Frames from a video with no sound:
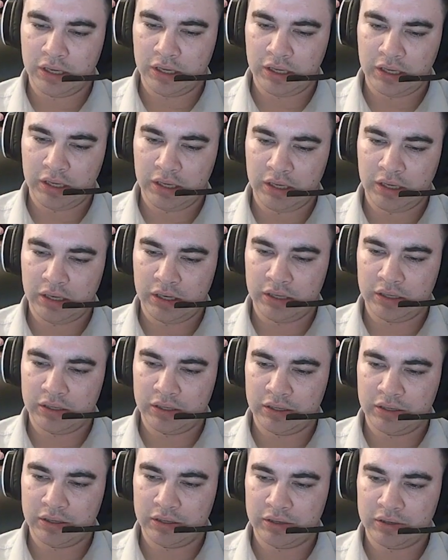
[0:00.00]

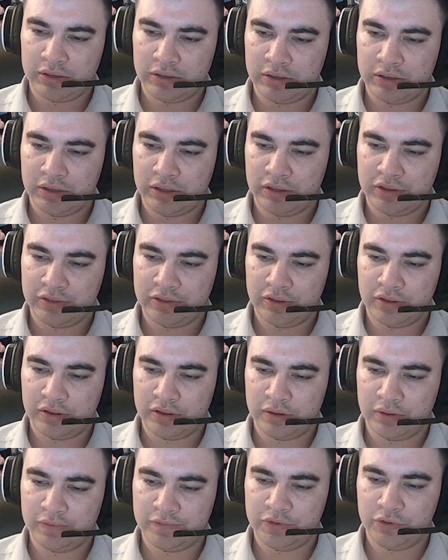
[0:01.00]
And I
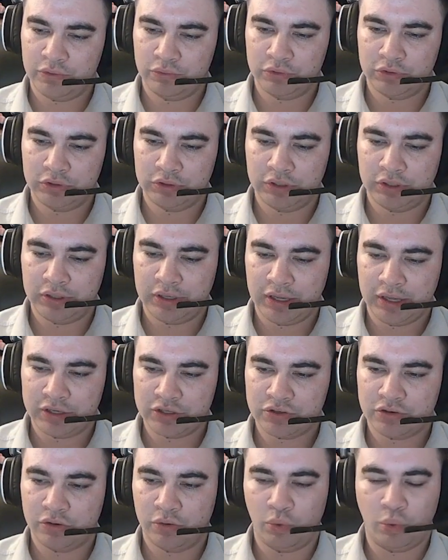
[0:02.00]
think if you roll a
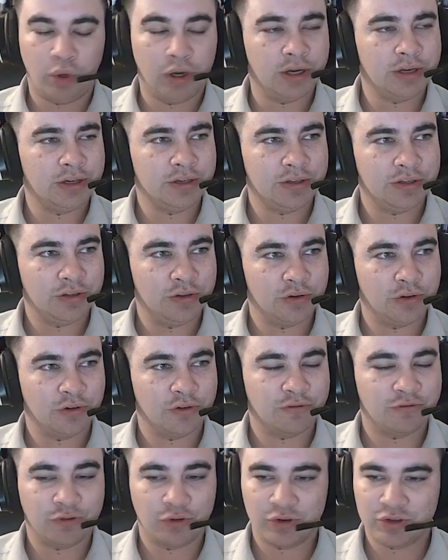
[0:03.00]
natural 1,
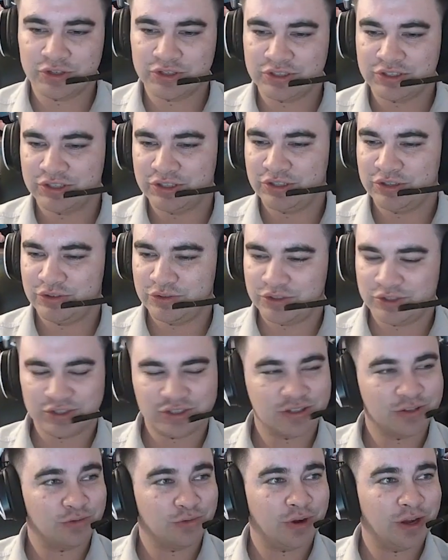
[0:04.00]
you're forced to do
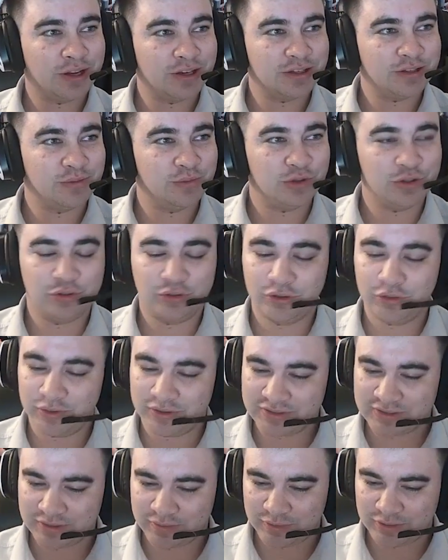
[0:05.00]
just a random duel
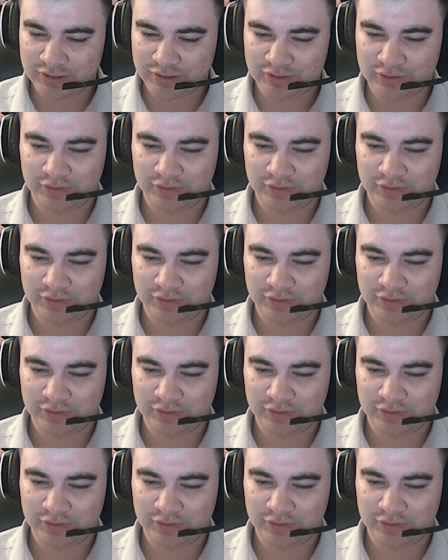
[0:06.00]
with someone who